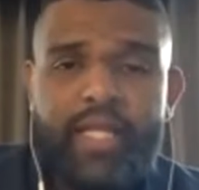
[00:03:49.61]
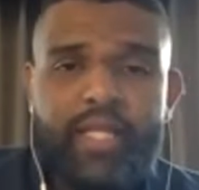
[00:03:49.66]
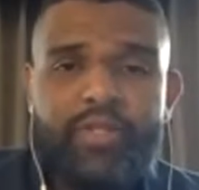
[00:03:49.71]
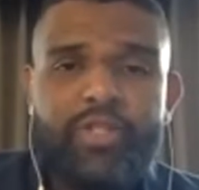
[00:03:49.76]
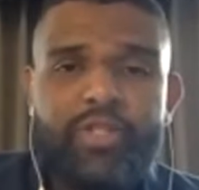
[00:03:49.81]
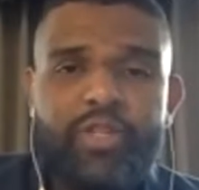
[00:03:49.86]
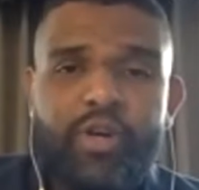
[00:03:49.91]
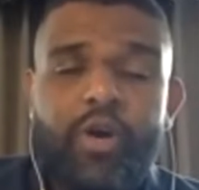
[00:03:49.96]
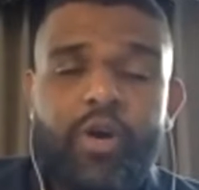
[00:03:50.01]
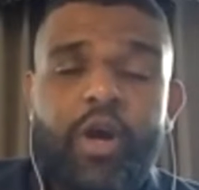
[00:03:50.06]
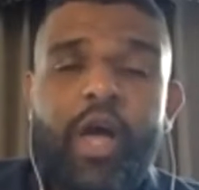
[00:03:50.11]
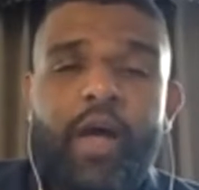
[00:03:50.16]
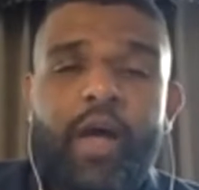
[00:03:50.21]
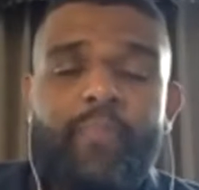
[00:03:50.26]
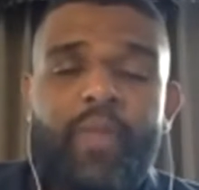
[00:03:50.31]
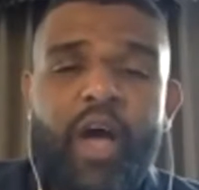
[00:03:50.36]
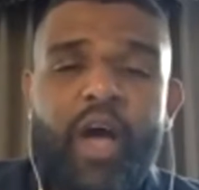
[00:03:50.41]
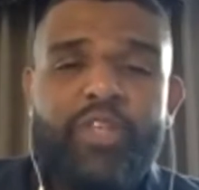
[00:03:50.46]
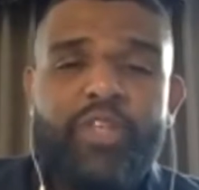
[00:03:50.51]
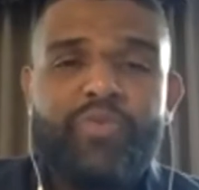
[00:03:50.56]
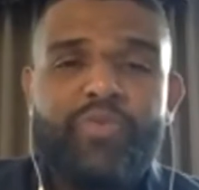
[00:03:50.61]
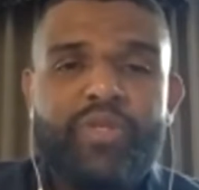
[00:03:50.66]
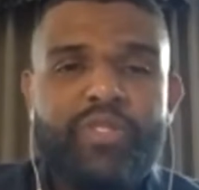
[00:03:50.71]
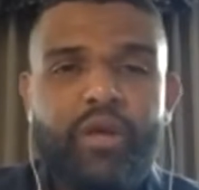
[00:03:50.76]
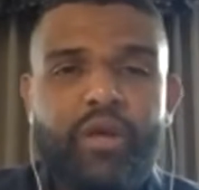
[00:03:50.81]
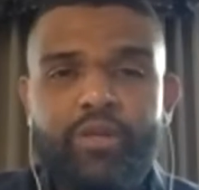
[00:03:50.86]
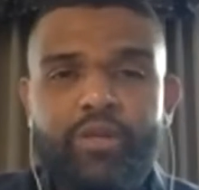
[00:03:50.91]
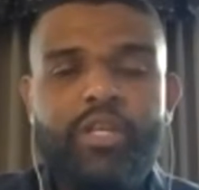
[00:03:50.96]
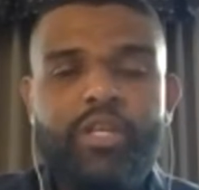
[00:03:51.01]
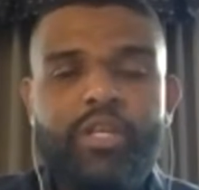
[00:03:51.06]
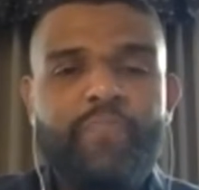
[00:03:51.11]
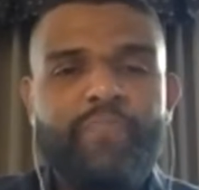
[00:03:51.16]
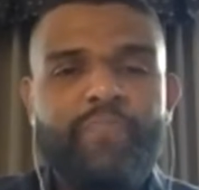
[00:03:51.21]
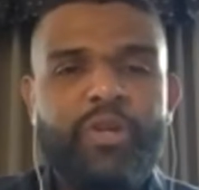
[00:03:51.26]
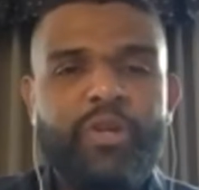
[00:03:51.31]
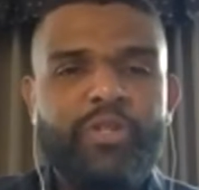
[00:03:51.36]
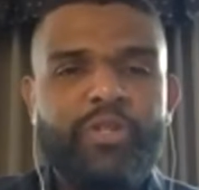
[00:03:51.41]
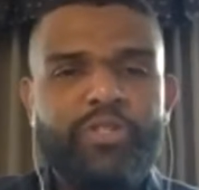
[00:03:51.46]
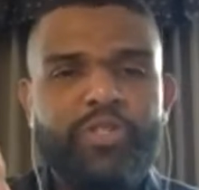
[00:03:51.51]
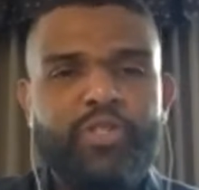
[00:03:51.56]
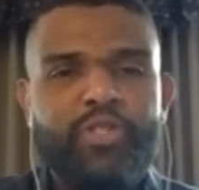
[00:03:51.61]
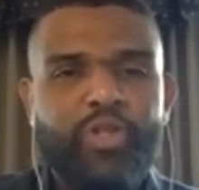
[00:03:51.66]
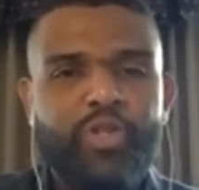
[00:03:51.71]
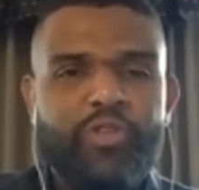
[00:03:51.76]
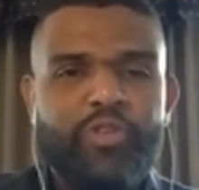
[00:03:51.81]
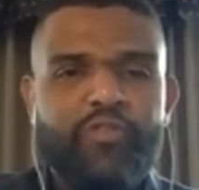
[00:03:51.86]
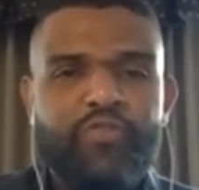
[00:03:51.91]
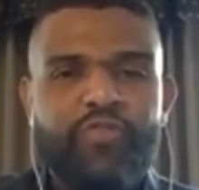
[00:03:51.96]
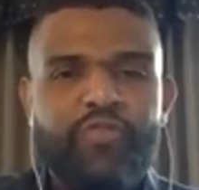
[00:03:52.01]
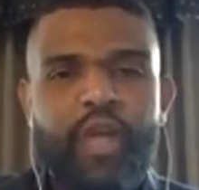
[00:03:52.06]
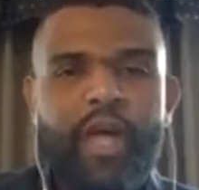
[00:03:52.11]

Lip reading: And so as a result, there's this sort of